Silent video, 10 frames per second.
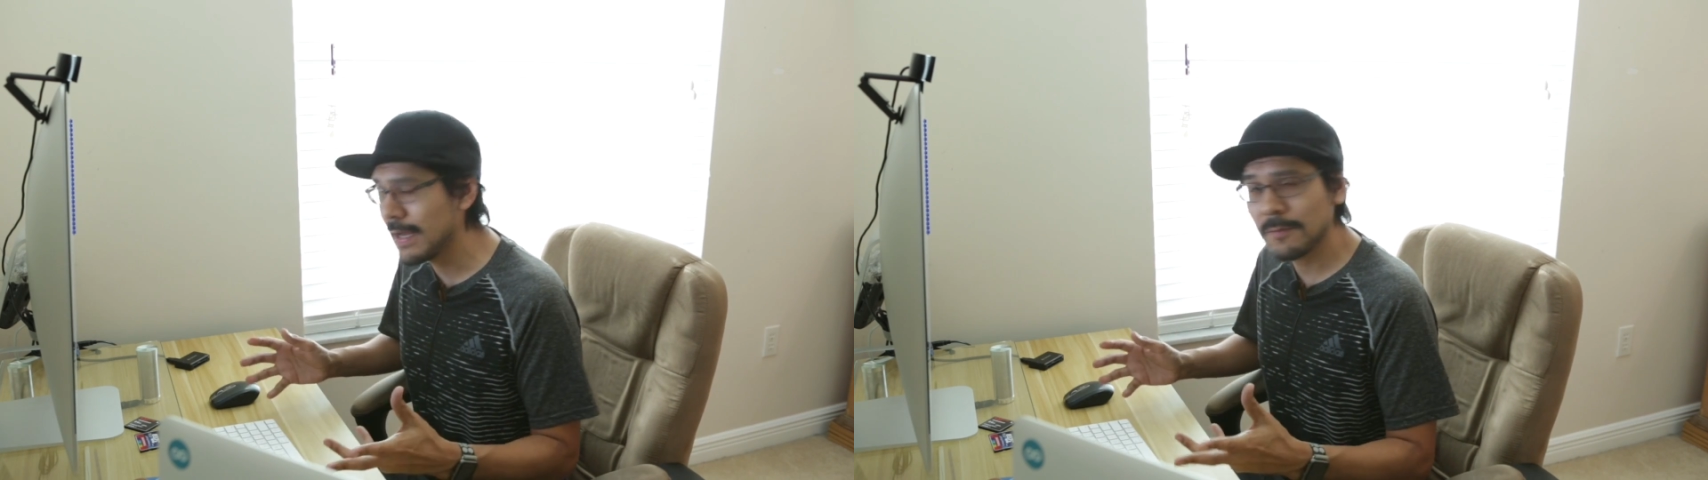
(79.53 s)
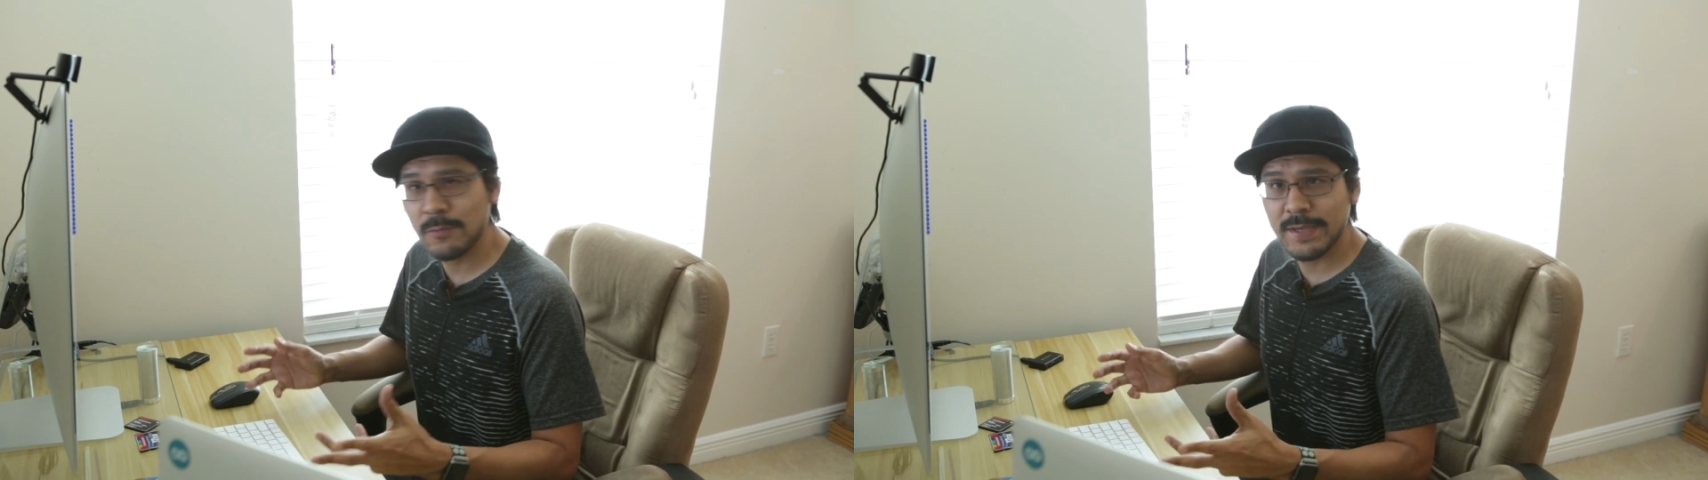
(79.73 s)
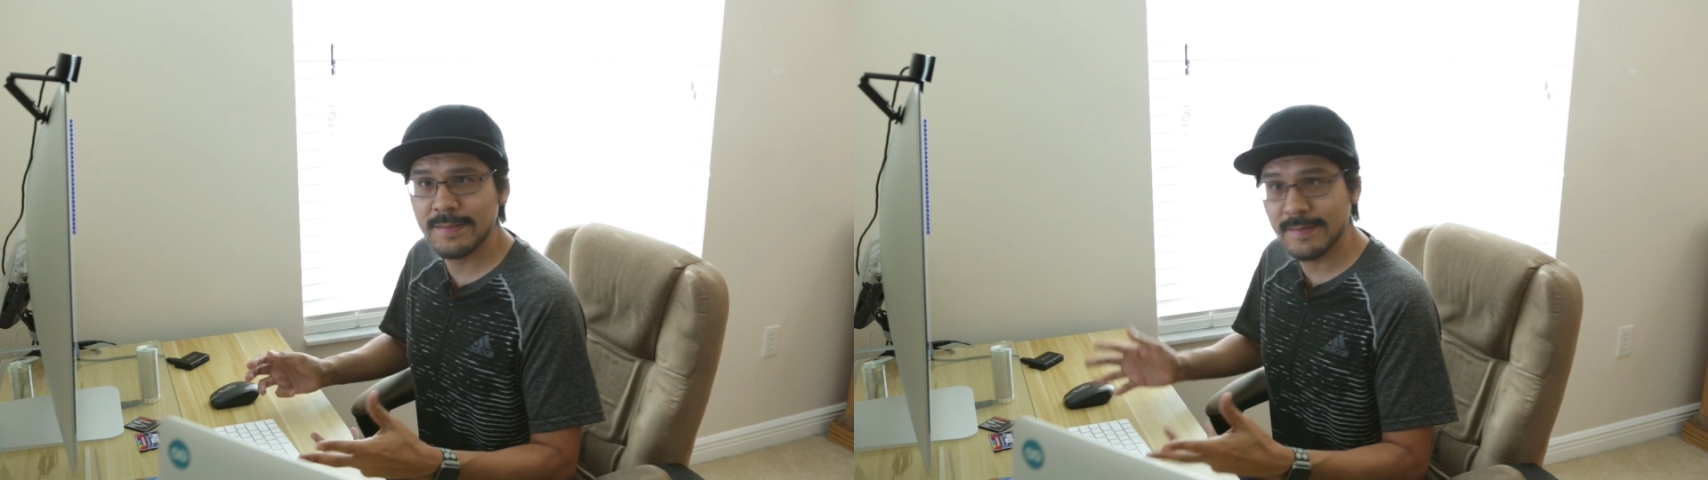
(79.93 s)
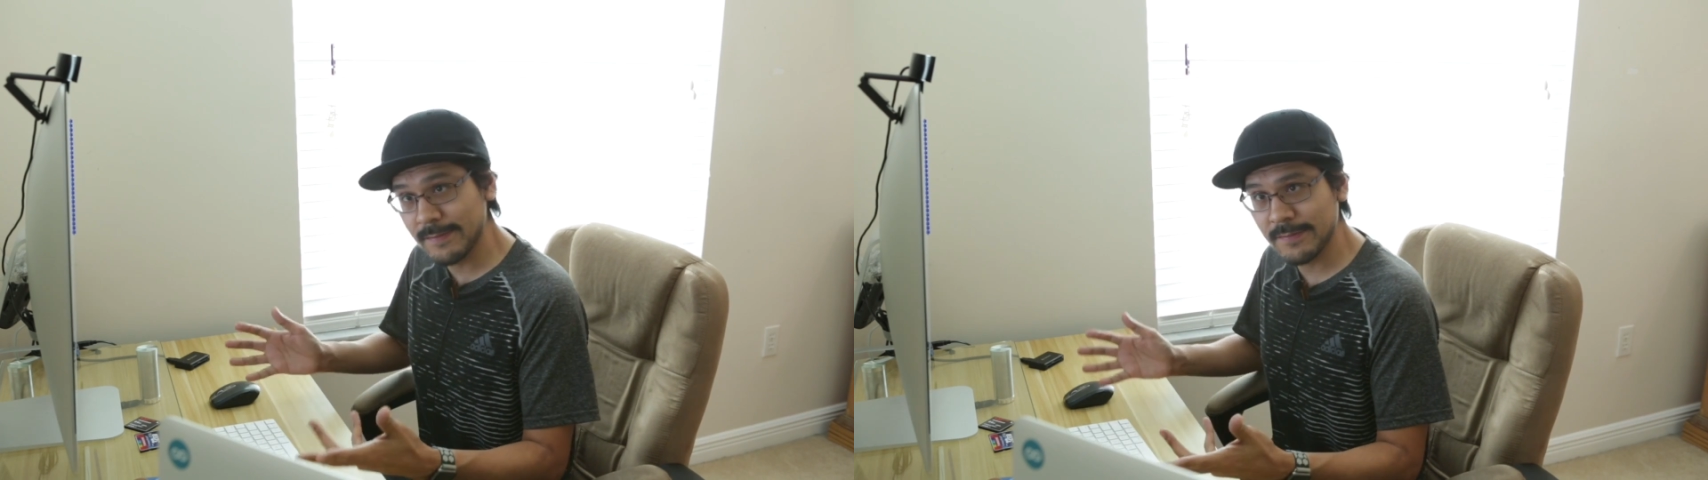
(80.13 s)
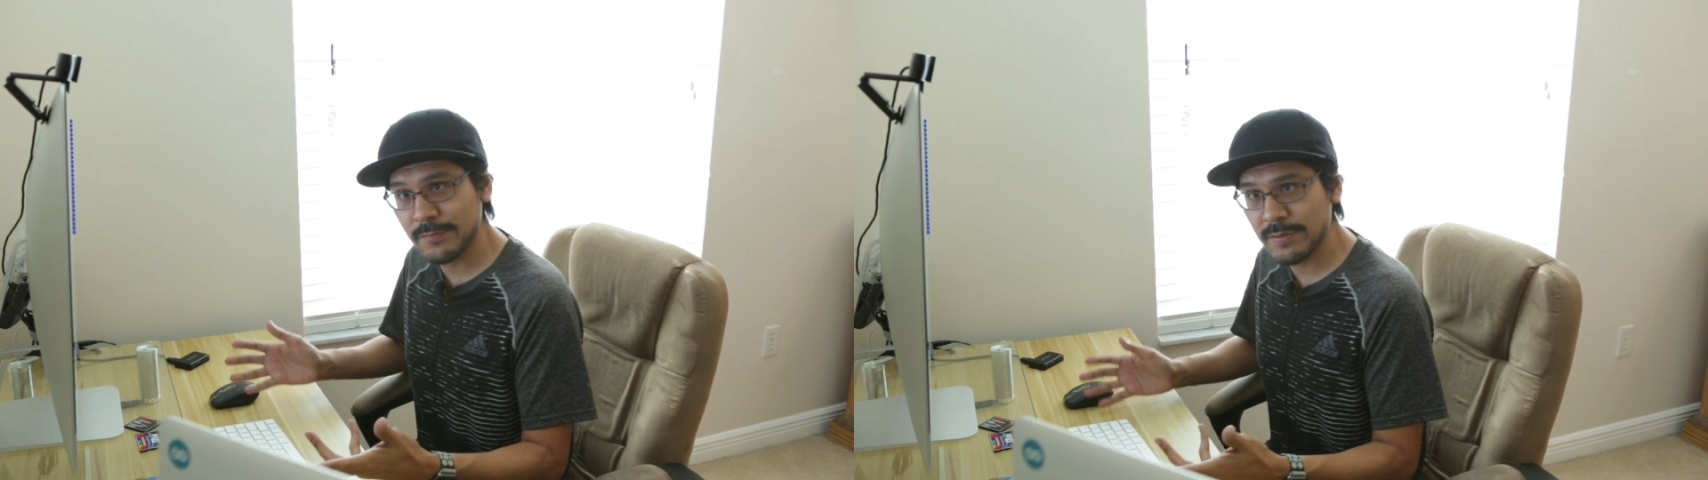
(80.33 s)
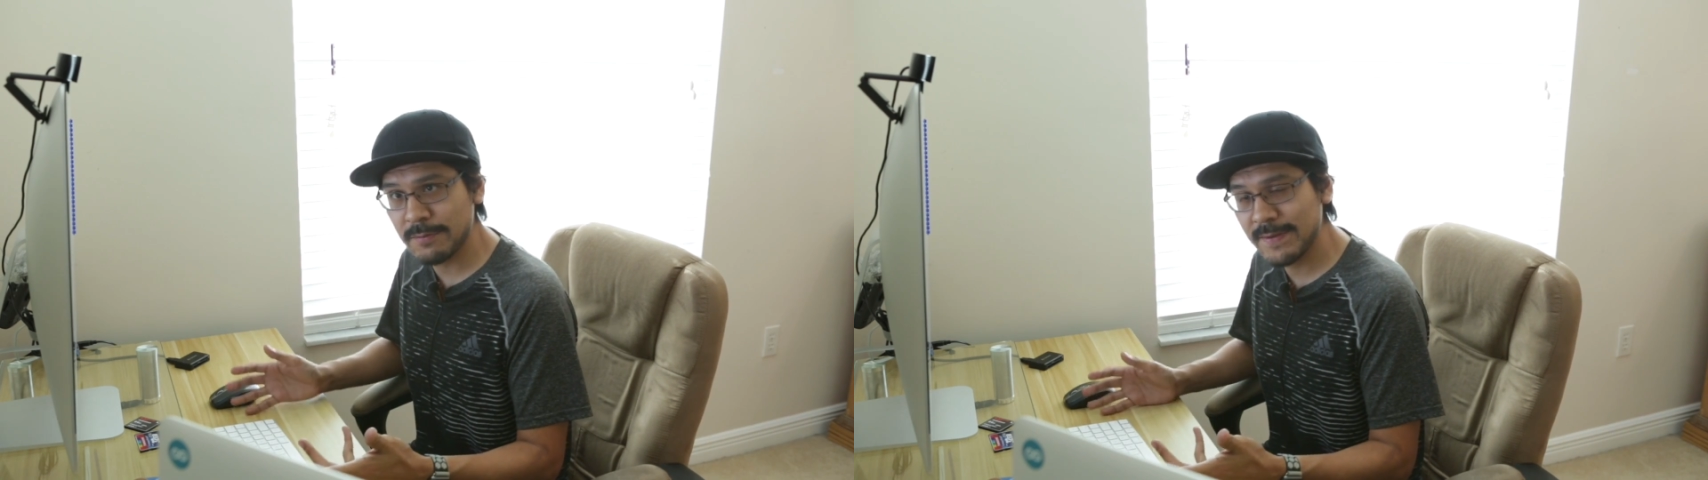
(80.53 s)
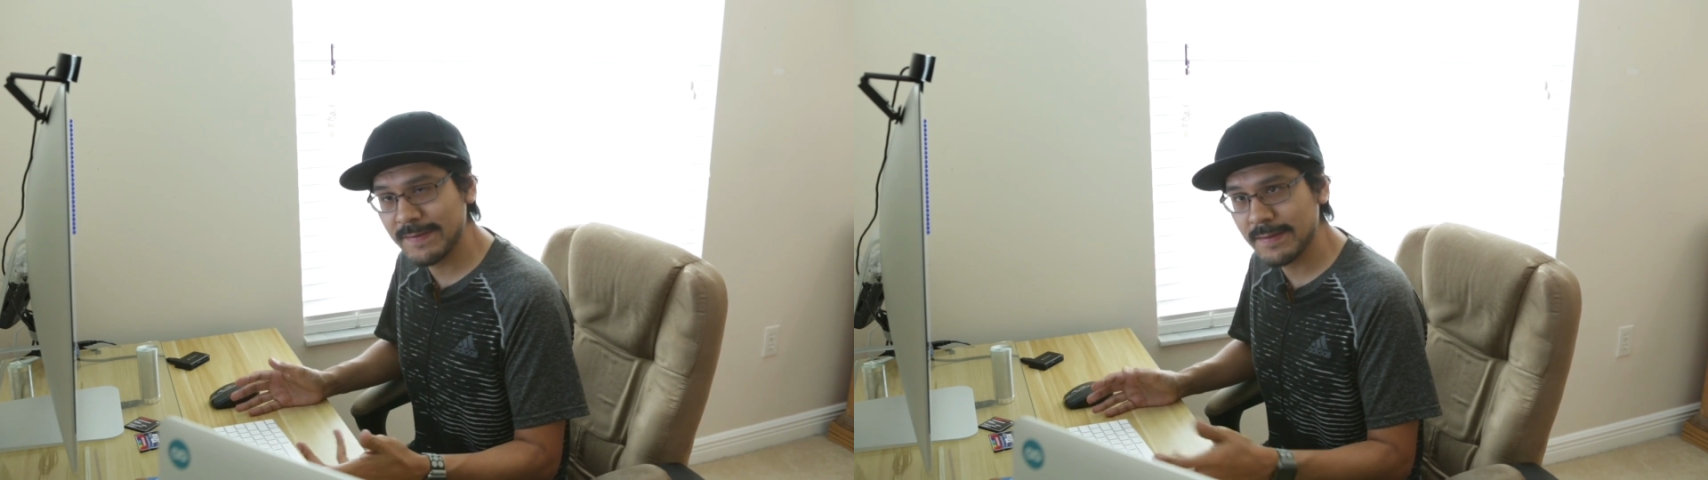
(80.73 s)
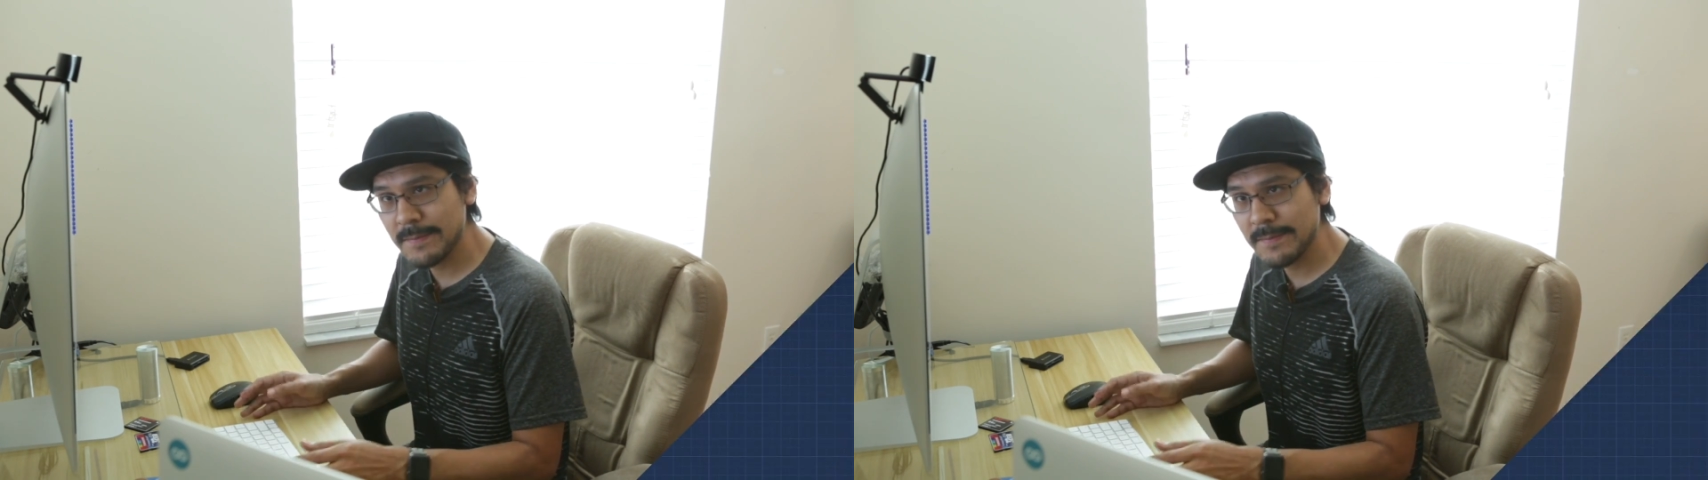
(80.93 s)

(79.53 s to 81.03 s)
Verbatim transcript: up when this is 3D printed.